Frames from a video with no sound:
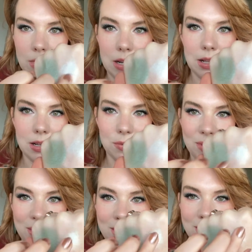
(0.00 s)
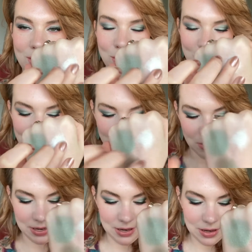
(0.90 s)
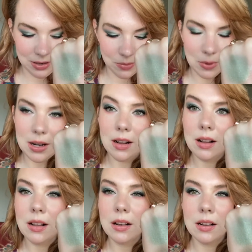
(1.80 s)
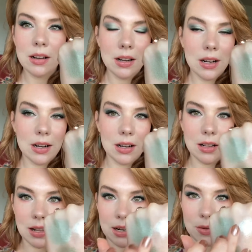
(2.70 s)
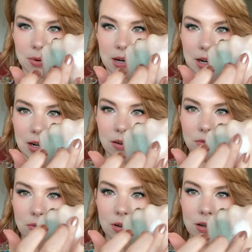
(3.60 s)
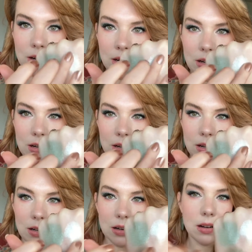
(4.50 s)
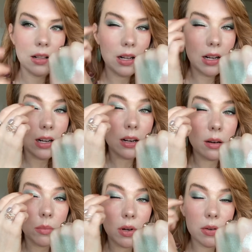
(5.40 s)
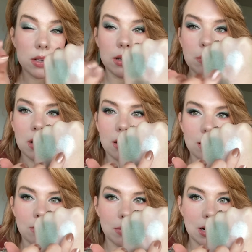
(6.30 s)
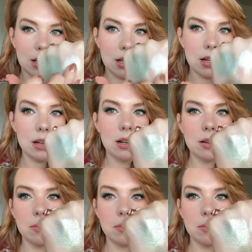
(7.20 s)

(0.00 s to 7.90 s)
And this one is super bright as well. And that's what I have on the innermost part of my lid.